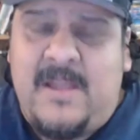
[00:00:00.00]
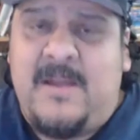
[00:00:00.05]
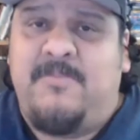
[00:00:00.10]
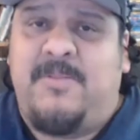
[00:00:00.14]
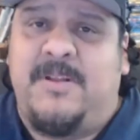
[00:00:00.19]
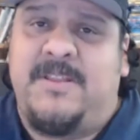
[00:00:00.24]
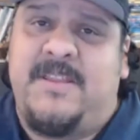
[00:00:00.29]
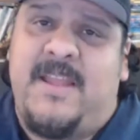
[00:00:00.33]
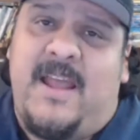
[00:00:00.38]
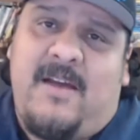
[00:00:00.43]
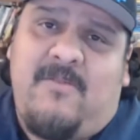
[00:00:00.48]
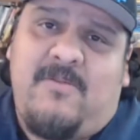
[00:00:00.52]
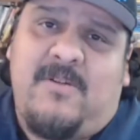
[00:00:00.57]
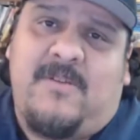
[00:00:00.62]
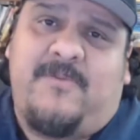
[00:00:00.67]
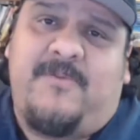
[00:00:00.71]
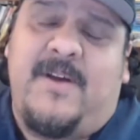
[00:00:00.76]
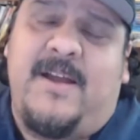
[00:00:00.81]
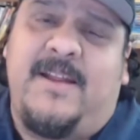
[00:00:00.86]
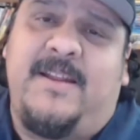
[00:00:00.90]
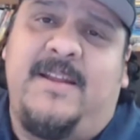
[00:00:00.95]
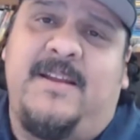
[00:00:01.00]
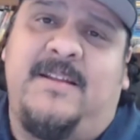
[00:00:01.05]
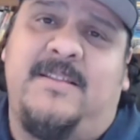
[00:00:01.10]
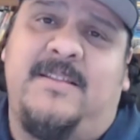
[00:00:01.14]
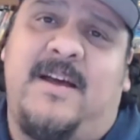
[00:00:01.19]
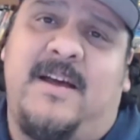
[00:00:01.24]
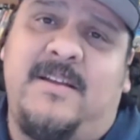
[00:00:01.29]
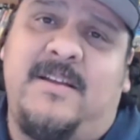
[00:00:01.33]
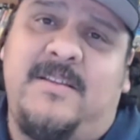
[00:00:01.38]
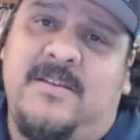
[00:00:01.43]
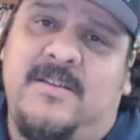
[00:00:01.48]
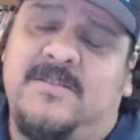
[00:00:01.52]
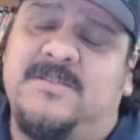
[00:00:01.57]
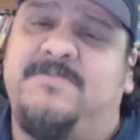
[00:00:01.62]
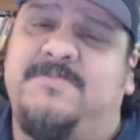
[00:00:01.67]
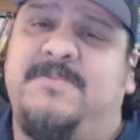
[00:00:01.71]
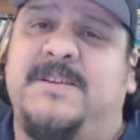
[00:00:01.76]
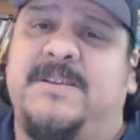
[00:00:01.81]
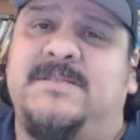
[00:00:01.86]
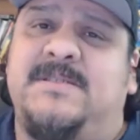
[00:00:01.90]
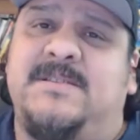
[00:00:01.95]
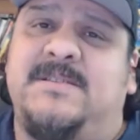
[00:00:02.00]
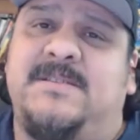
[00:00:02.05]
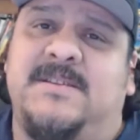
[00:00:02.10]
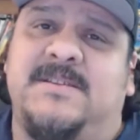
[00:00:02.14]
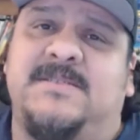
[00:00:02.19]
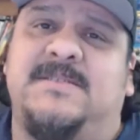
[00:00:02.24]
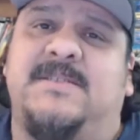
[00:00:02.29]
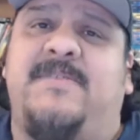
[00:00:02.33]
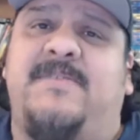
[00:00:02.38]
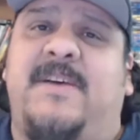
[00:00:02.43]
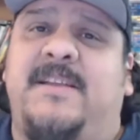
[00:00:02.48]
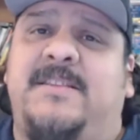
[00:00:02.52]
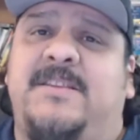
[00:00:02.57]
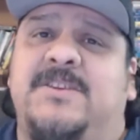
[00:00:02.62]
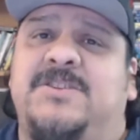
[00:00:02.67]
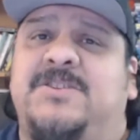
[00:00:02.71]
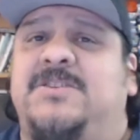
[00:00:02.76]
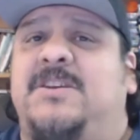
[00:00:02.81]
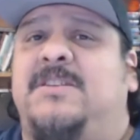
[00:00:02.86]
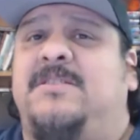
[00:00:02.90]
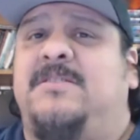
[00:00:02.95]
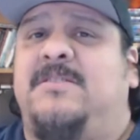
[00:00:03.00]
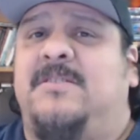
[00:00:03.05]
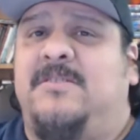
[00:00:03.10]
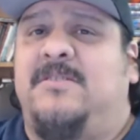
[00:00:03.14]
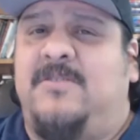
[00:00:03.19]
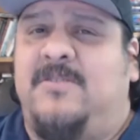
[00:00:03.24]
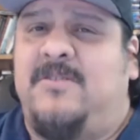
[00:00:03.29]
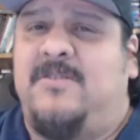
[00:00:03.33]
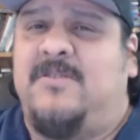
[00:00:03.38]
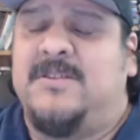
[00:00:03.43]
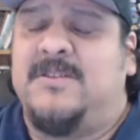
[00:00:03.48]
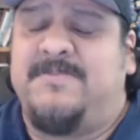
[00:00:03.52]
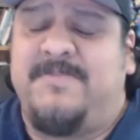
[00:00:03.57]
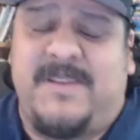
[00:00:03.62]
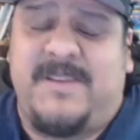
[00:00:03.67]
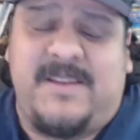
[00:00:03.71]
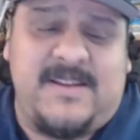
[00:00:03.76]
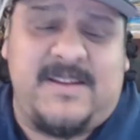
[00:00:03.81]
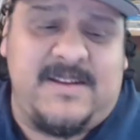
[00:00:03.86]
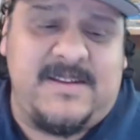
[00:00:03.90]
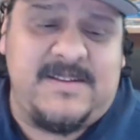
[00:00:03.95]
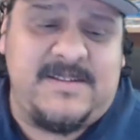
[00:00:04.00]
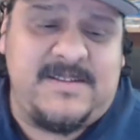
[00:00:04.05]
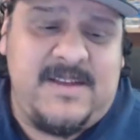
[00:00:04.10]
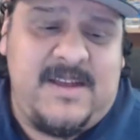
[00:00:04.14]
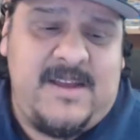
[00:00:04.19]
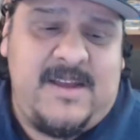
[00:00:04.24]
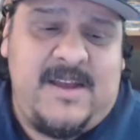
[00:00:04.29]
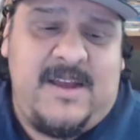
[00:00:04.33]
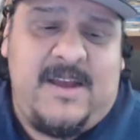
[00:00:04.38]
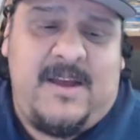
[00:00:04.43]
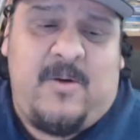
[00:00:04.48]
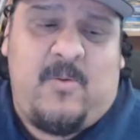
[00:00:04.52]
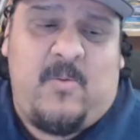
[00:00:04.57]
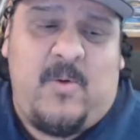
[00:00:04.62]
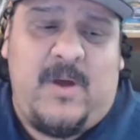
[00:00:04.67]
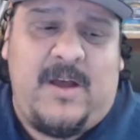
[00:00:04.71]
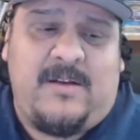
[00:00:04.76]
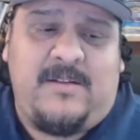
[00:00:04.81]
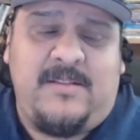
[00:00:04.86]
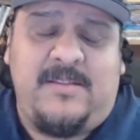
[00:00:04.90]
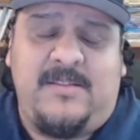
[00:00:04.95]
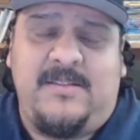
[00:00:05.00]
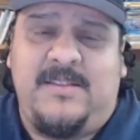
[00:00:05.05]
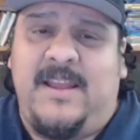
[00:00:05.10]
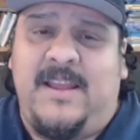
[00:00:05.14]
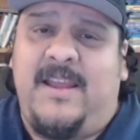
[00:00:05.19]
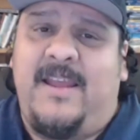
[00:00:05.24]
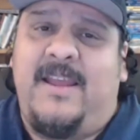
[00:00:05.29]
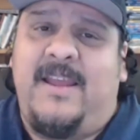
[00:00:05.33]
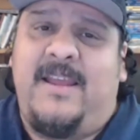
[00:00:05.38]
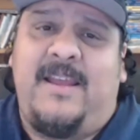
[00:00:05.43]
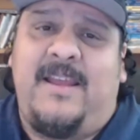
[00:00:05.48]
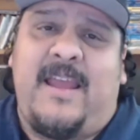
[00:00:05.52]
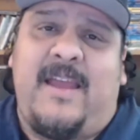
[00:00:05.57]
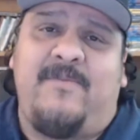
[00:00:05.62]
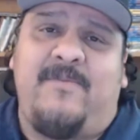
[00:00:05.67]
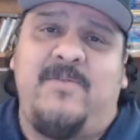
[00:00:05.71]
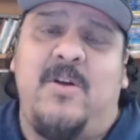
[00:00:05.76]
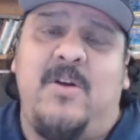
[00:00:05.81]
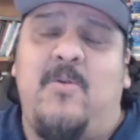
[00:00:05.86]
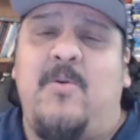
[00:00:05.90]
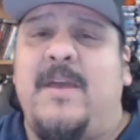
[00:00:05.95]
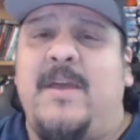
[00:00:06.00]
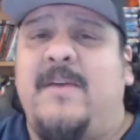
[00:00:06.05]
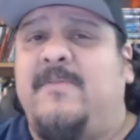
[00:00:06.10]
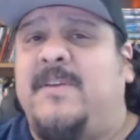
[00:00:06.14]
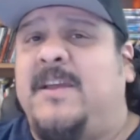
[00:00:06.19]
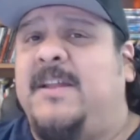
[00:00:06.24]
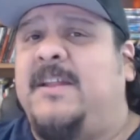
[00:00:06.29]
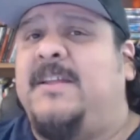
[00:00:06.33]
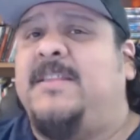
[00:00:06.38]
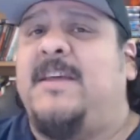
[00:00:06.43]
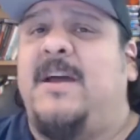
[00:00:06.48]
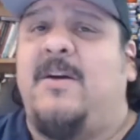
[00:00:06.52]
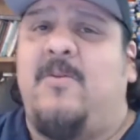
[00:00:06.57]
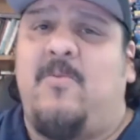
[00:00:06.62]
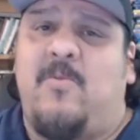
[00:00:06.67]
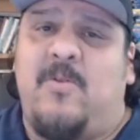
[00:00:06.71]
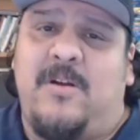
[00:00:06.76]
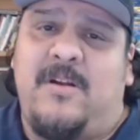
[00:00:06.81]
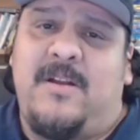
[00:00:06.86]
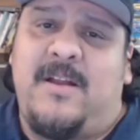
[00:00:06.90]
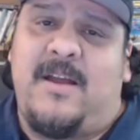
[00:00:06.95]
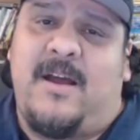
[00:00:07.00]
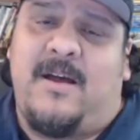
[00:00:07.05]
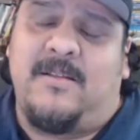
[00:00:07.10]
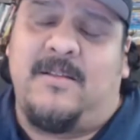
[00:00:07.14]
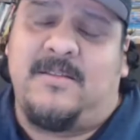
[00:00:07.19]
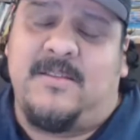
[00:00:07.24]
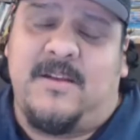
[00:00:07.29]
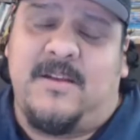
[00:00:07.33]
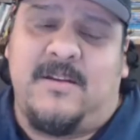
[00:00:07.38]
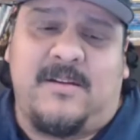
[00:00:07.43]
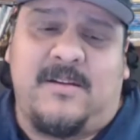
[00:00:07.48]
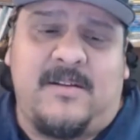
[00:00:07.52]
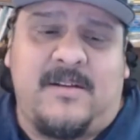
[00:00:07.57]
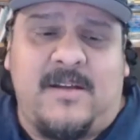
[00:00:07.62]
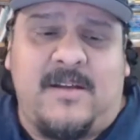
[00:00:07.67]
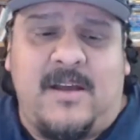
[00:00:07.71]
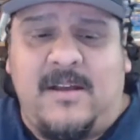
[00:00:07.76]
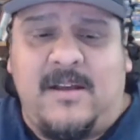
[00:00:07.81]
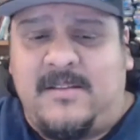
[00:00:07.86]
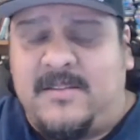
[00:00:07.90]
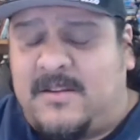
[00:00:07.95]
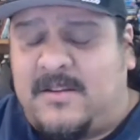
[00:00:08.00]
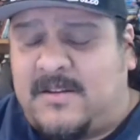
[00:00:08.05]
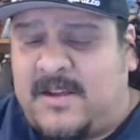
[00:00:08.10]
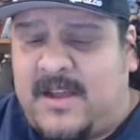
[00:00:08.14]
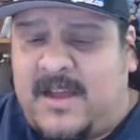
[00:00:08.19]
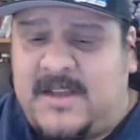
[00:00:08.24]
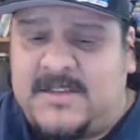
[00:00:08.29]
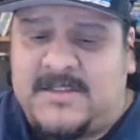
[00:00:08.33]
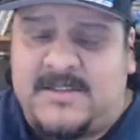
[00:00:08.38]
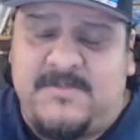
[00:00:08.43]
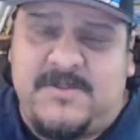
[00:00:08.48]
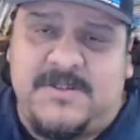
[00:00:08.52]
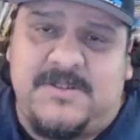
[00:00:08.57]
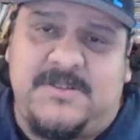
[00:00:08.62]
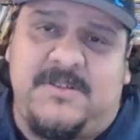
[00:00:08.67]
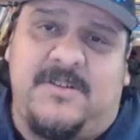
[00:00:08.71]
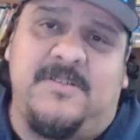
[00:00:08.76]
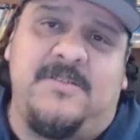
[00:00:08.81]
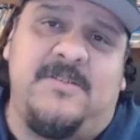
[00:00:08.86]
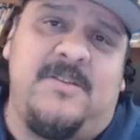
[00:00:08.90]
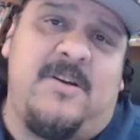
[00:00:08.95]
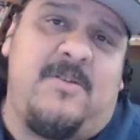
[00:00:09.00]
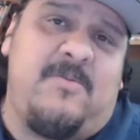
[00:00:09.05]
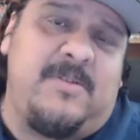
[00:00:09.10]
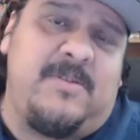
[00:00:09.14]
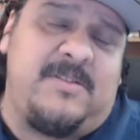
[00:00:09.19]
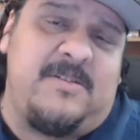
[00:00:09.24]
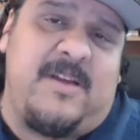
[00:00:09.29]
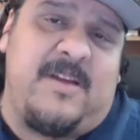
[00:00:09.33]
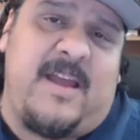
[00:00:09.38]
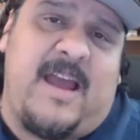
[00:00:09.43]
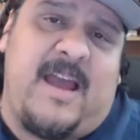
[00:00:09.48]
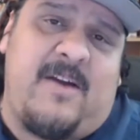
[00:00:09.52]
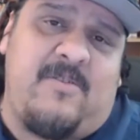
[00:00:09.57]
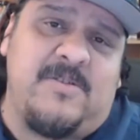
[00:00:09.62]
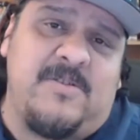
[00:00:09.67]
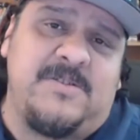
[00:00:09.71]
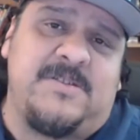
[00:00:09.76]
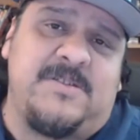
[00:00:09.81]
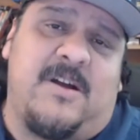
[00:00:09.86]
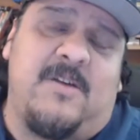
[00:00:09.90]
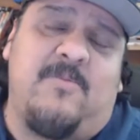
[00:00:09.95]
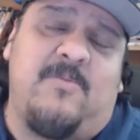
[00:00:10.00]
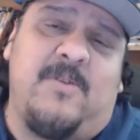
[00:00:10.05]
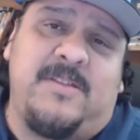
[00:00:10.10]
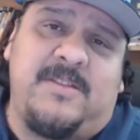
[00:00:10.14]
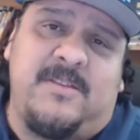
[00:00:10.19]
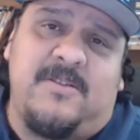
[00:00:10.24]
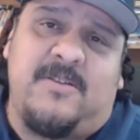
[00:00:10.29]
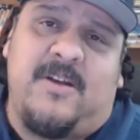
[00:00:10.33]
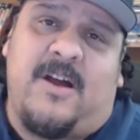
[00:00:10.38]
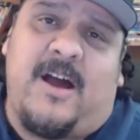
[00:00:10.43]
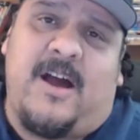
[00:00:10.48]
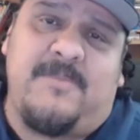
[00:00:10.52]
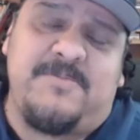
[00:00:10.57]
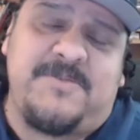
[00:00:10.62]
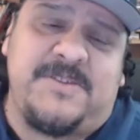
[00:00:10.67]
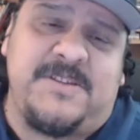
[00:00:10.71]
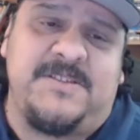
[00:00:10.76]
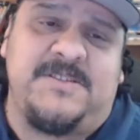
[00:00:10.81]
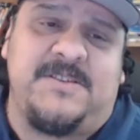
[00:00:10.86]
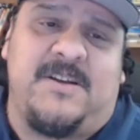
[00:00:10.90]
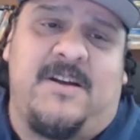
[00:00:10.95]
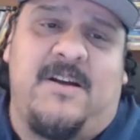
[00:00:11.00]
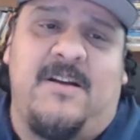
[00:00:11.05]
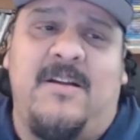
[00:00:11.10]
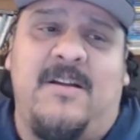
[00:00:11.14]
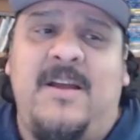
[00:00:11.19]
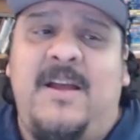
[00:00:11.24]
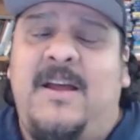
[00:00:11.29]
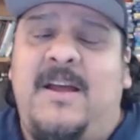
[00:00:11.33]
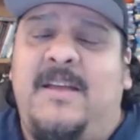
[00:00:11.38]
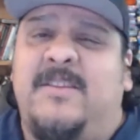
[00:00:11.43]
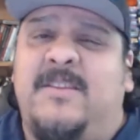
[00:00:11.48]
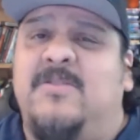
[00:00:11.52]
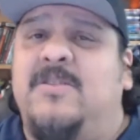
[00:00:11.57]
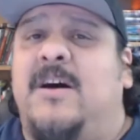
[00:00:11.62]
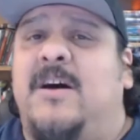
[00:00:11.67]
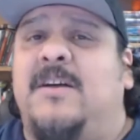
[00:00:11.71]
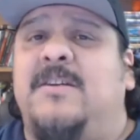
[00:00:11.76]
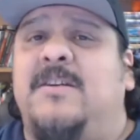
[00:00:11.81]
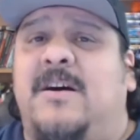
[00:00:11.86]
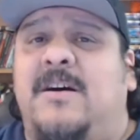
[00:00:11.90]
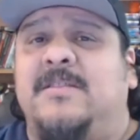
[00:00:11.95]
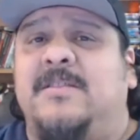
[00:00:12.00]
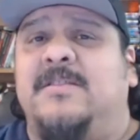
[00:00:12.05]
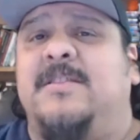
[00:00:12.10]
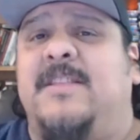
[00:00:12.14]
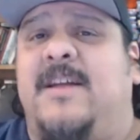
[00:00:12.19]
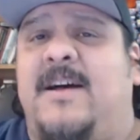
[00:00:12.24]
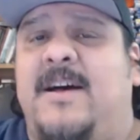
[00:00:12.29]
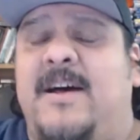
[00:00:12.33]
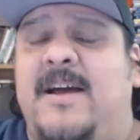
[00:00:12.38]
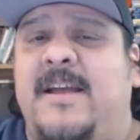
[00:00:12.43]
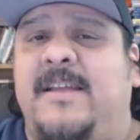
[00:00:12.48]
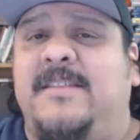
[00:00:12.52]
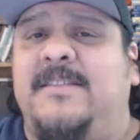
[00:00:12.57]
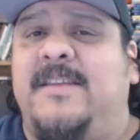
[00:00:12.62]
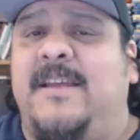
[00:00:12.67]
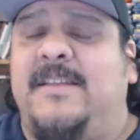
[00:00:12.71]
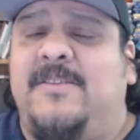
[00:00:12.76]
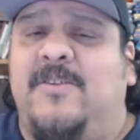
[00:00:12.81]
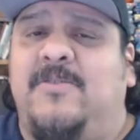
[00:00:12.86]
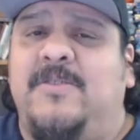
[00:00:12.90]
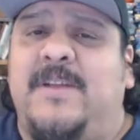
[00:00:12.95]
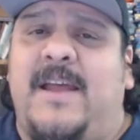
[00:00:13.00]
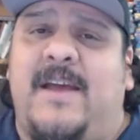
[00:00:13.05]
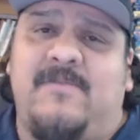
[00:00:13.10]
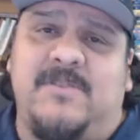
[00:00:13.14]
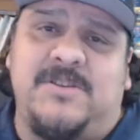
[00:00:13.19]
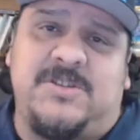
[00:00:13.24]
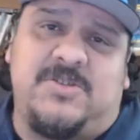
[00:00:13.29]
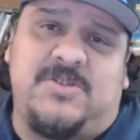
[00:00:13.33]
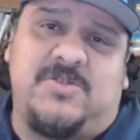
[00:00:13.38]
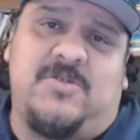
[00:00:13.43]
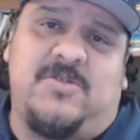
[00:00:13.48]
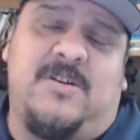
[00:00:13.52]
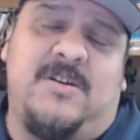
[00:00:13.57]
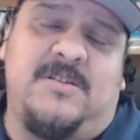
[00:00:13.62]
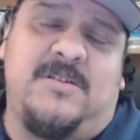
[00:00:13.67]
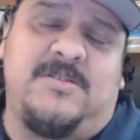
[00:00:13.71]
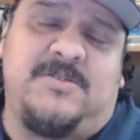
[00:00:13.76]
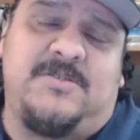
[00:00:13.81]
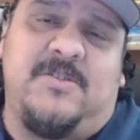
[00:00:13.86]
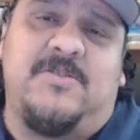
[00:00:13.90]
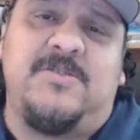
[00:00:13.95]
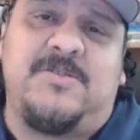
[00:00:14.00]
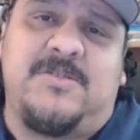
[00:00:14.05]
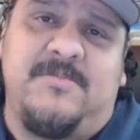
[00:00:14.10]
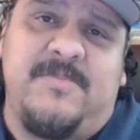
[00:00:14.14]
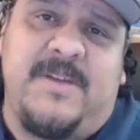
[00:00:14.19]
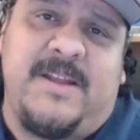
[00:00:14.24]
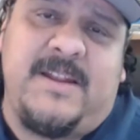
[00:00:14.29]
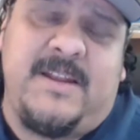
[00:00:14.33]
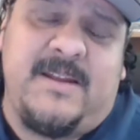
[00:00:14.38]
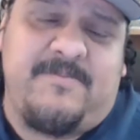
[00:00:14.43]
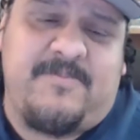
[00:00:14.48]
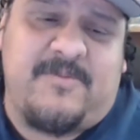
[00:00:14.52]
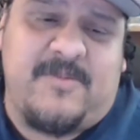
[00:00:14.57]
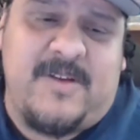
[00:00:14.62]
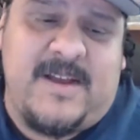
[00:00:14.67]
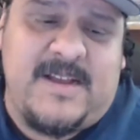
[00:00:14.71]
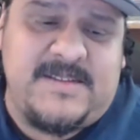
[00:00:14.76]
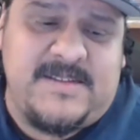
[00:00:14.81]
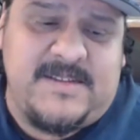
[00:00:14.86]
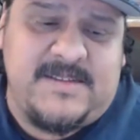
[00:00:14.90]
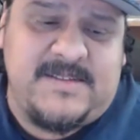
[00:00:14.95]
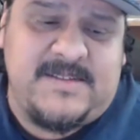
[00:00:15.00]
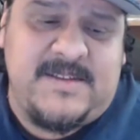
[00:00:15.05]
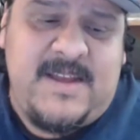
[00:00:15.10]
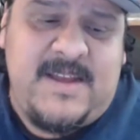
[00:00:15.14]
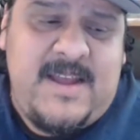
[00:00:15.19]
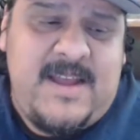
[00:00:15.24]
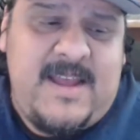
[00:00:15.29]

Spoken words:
But now we're finding a lot of those businesses have had to shut their doors because, well, they have no way of getting that word out. Their customers don't know what their hours are, what their options are. They're not online. They don't have a strong social media presence.